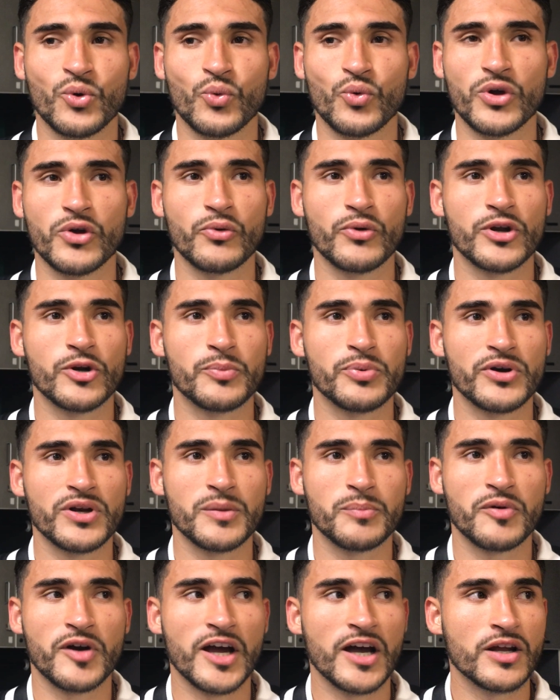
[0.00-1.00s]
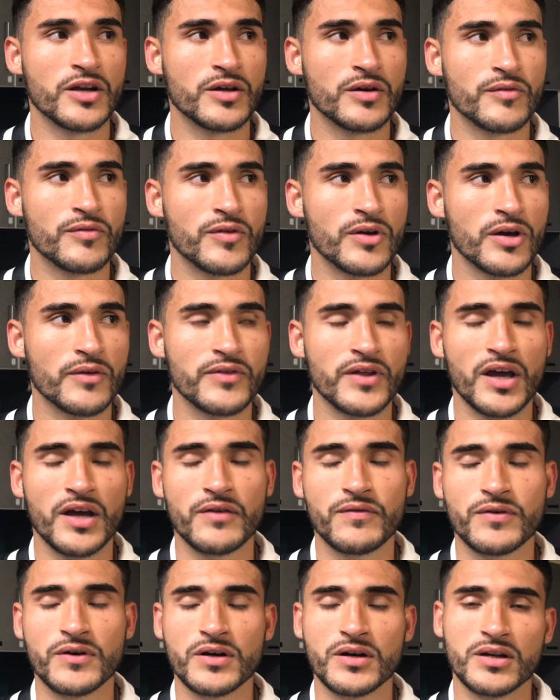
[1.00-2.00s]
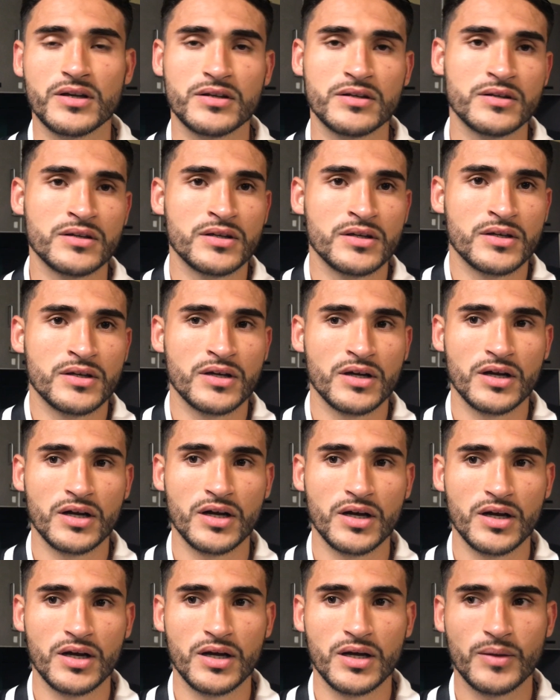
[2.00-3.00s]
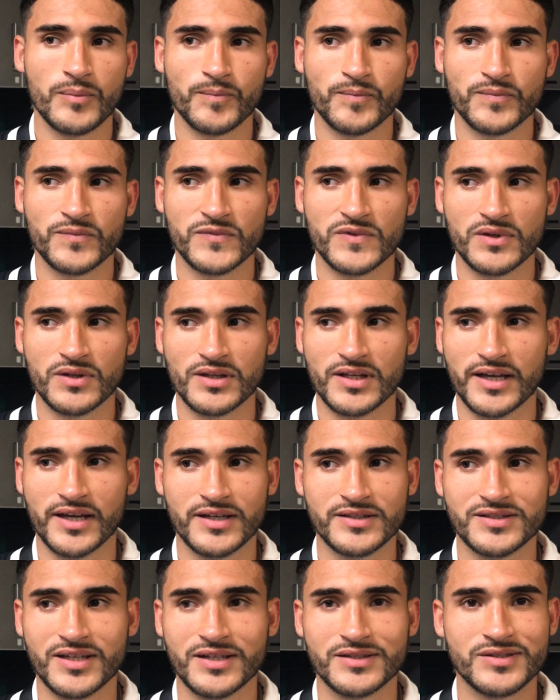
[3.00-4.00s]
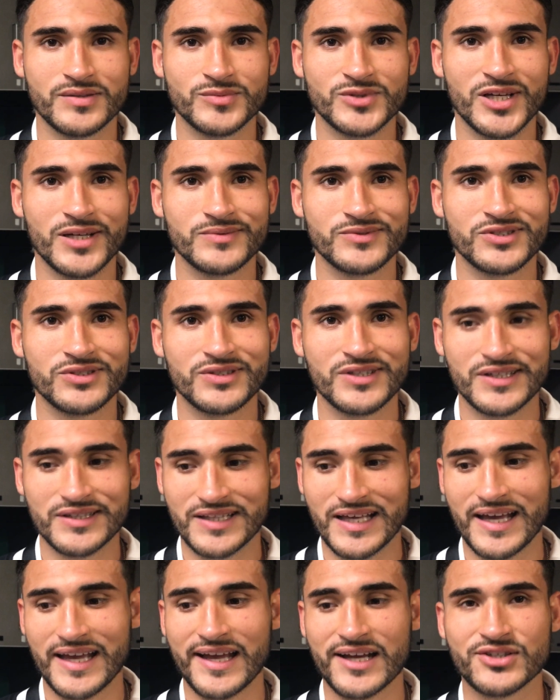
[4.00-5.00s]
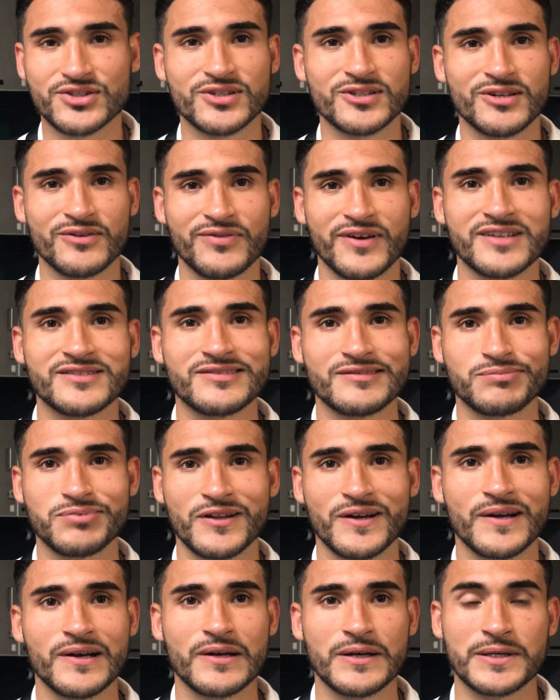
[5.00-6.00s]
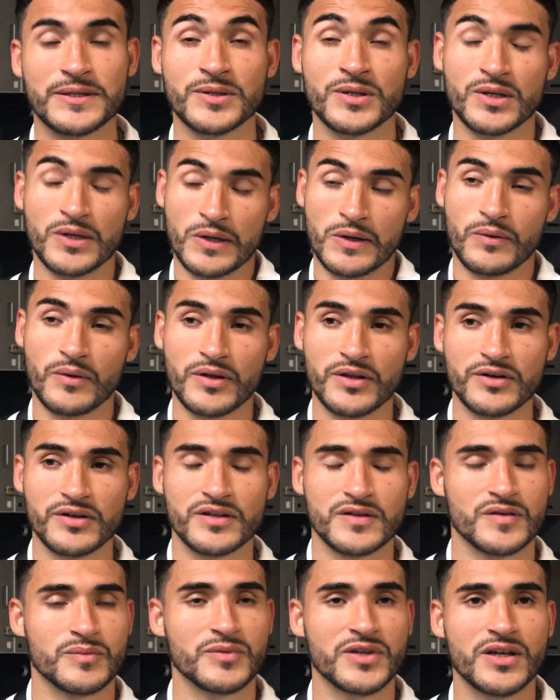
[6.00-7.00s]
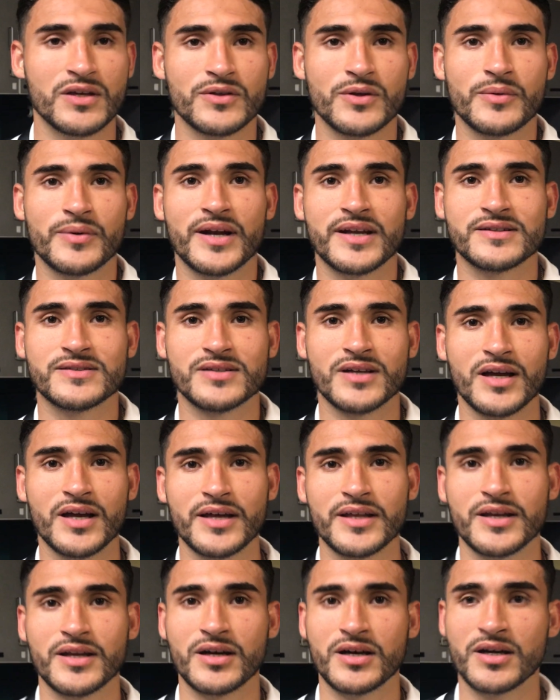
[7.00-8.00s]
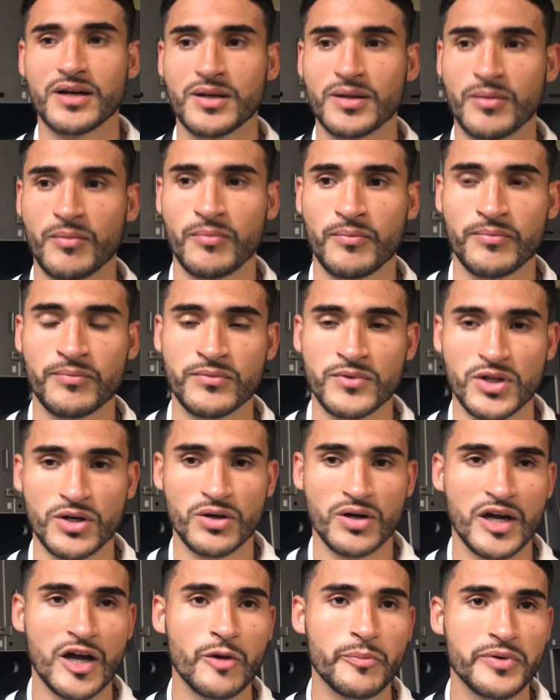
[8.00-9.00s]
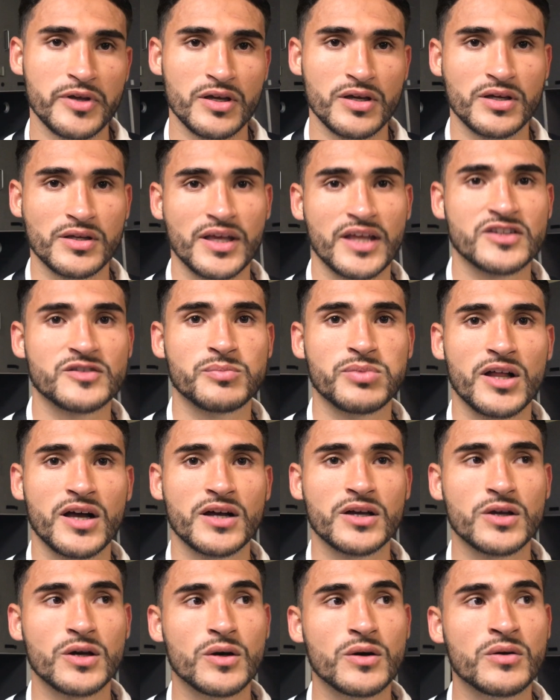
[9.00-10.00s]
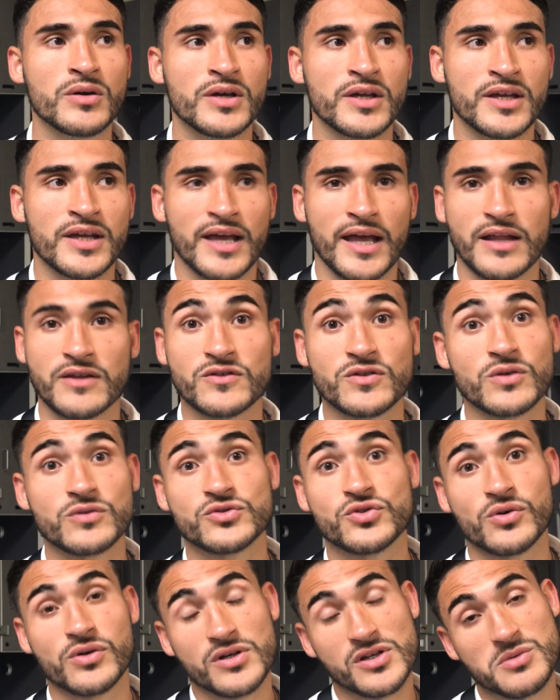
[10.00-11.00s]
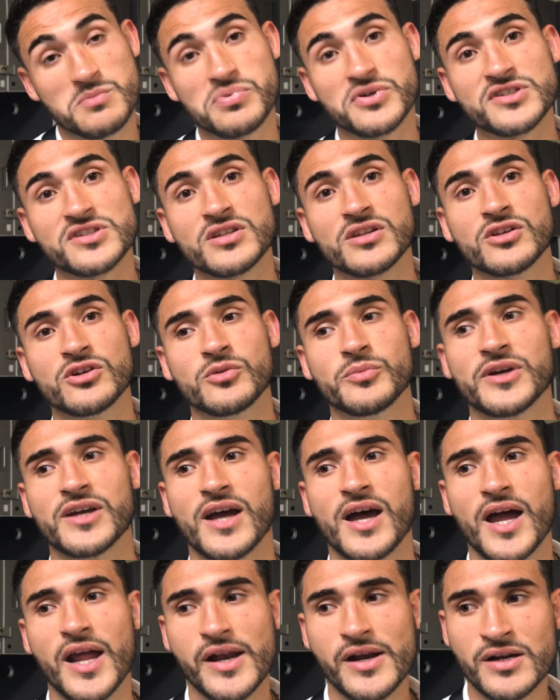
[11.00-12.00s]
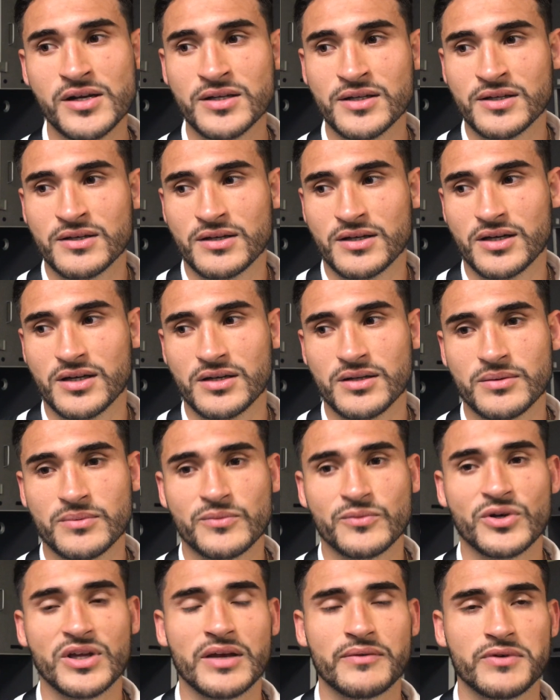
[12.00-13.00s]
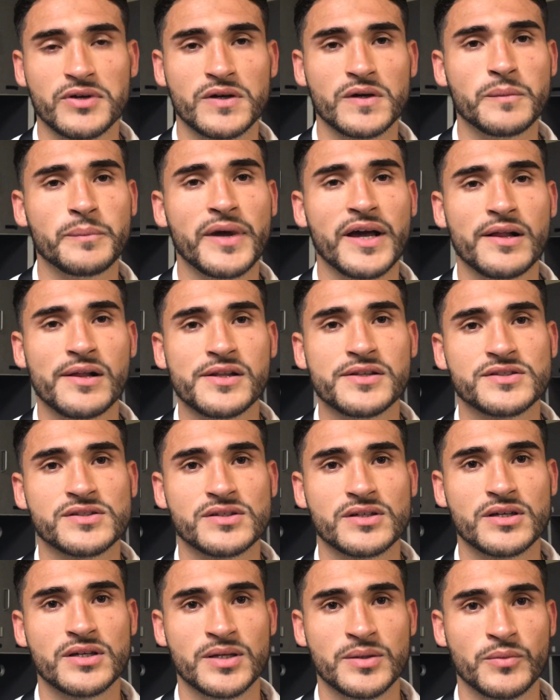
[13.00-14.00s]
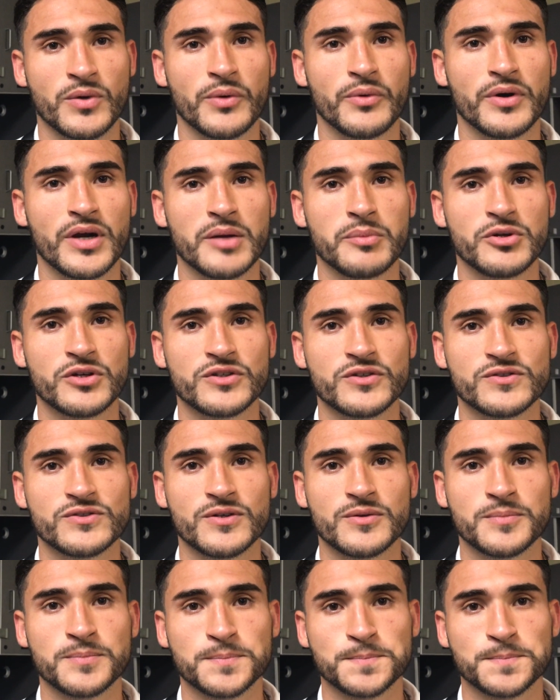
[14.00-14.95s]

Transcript: we were pretty proud of the effort, and like I said, sometimes you need that extra defensive player, and whether it's me on the right side, you know, helping against Blanco, and so Jordan can push a little bit higher, we have a good balance when we're able to do so.